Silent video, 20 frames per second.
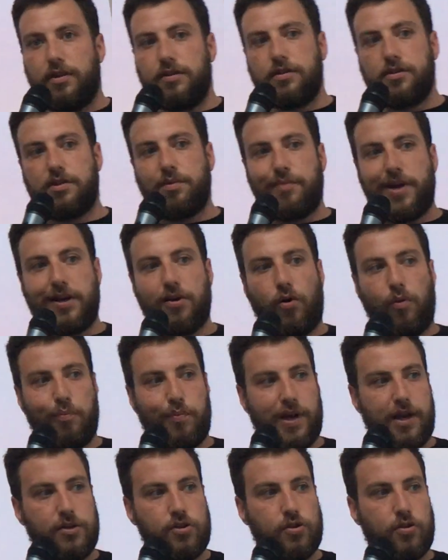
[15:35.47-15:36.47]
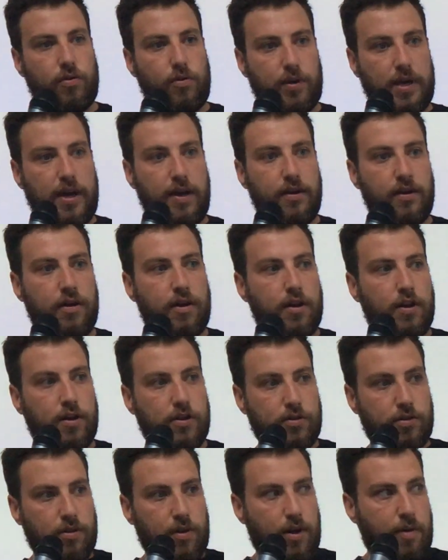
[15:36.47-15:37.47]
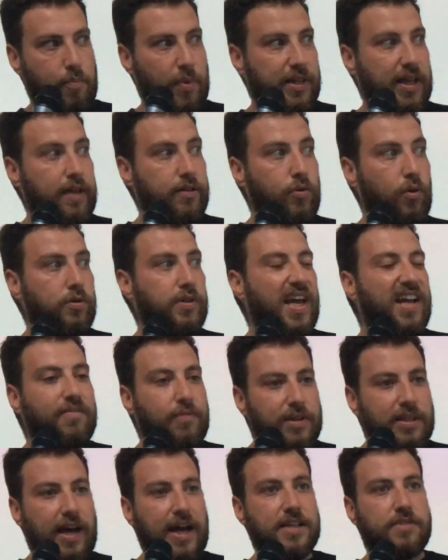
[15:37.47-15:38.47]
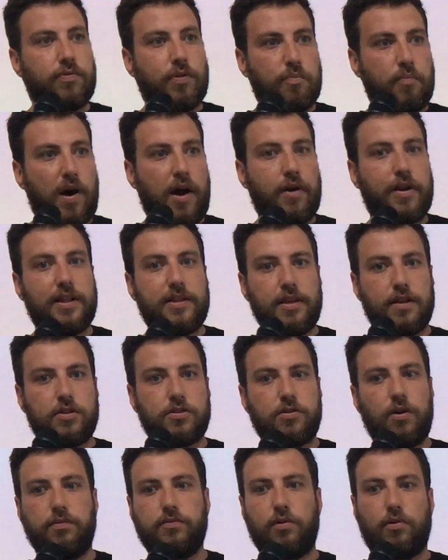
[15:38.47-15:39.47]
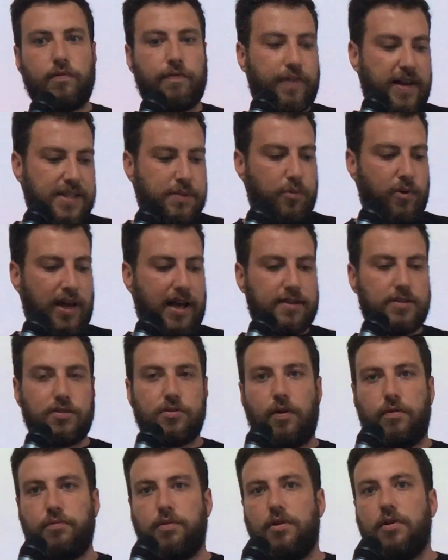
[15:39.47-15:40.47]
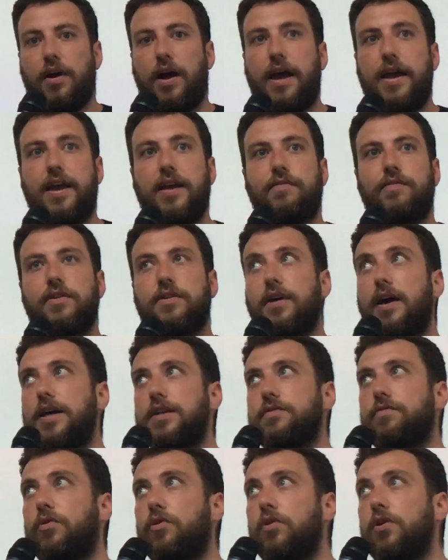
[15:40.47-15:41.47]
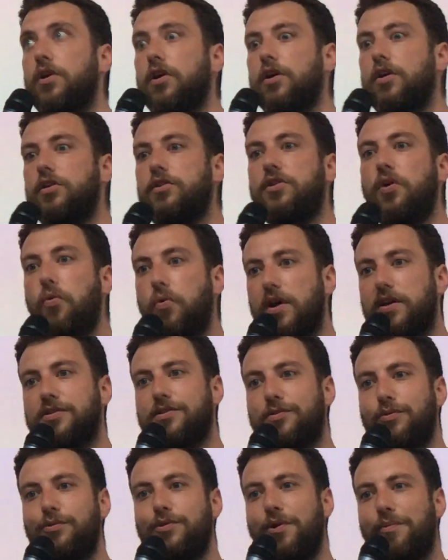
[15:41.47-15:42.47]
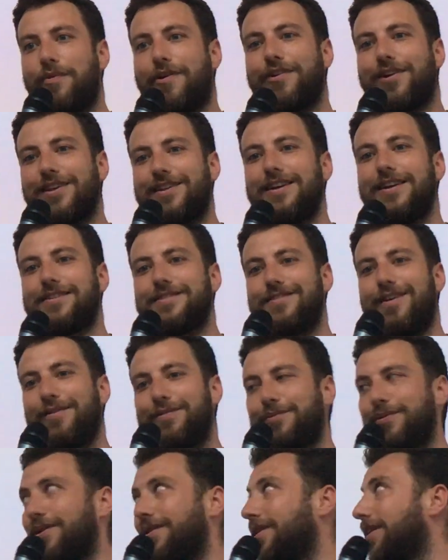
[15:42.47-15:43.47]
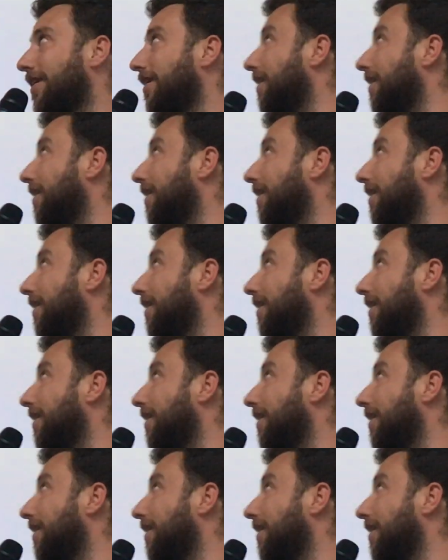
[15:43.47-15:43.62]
This is the main homepage, okay? But I don't advertise for marketing software or Facebook ads software. I advertise for yoga studio marketing software.